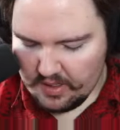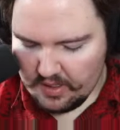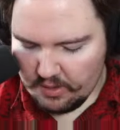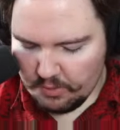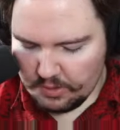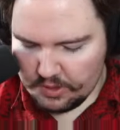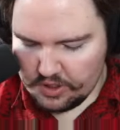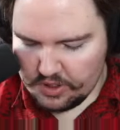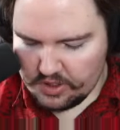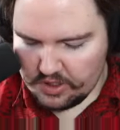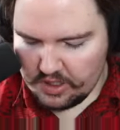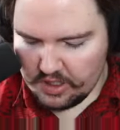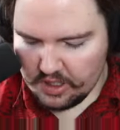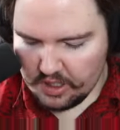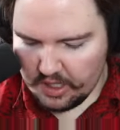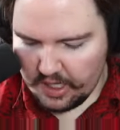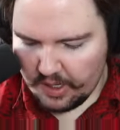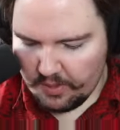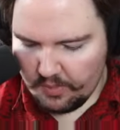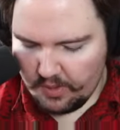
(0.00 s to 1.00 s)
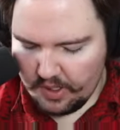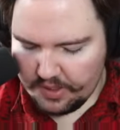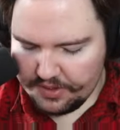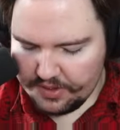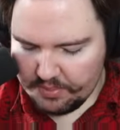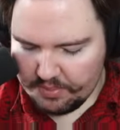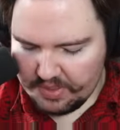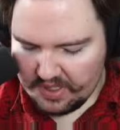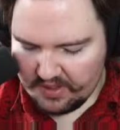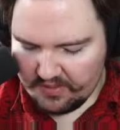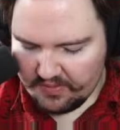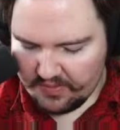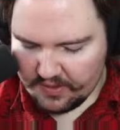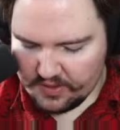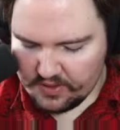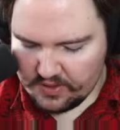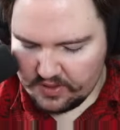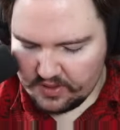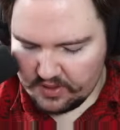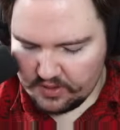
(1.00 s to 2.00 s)
which is good. I want the big fish
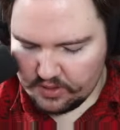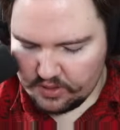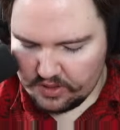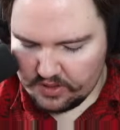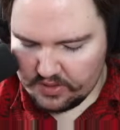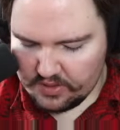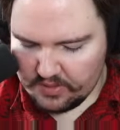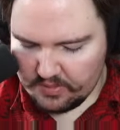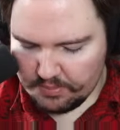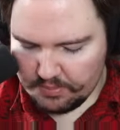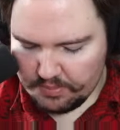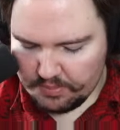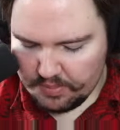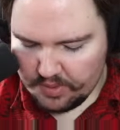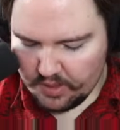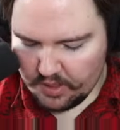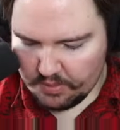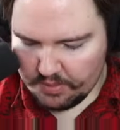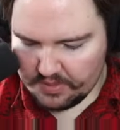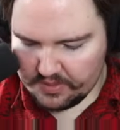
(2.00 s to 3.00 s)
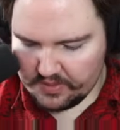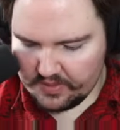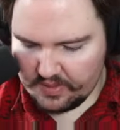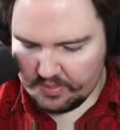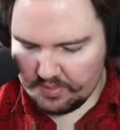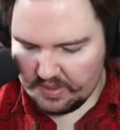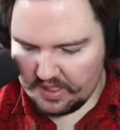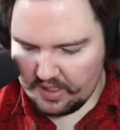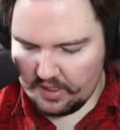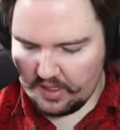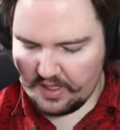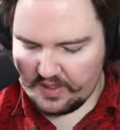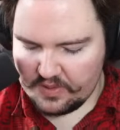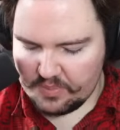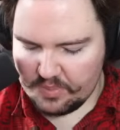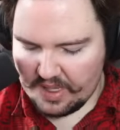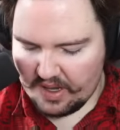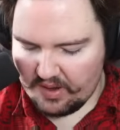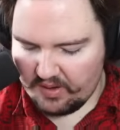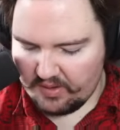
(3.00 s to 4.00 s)
synergies to purposely be less
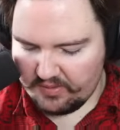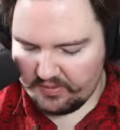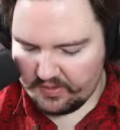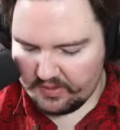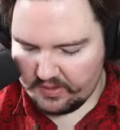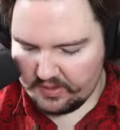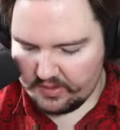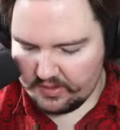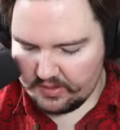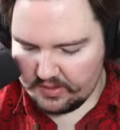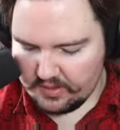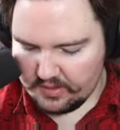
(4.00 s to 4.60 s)
powerful,